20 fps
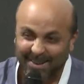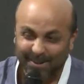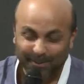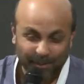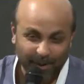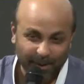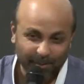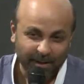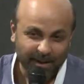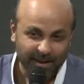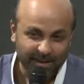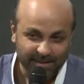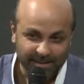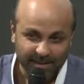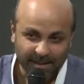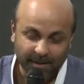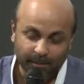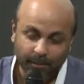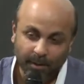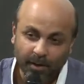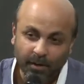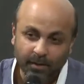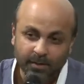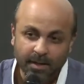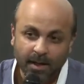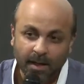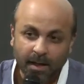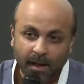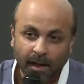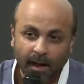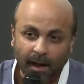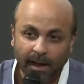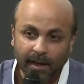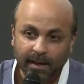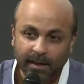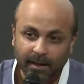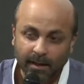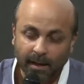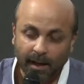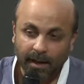Brahmanand Singh, because
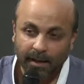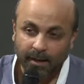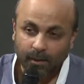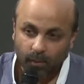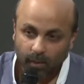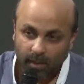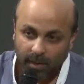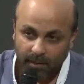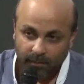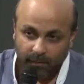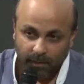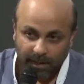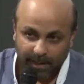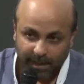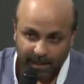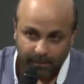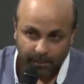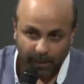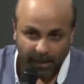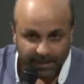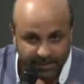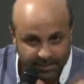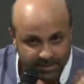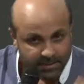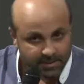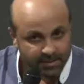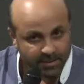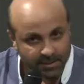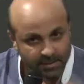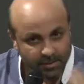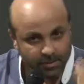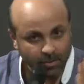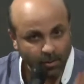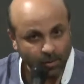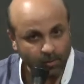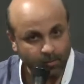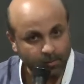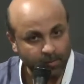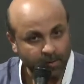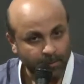I couldn't even let my assistants
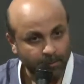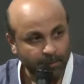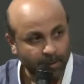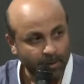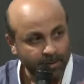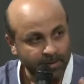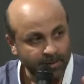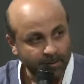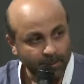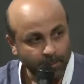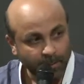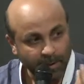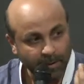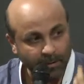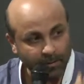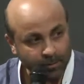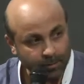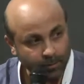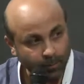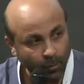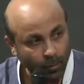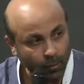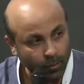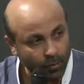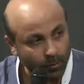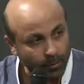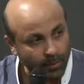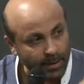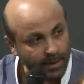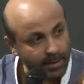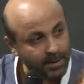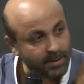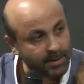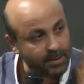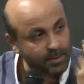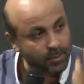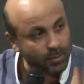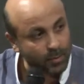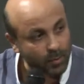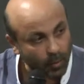talk to them, because everybody who spoke to me
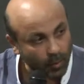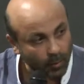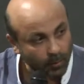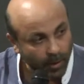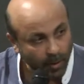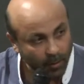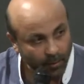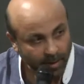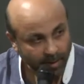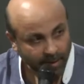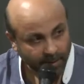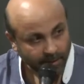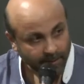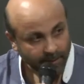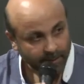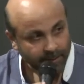needed to know about it.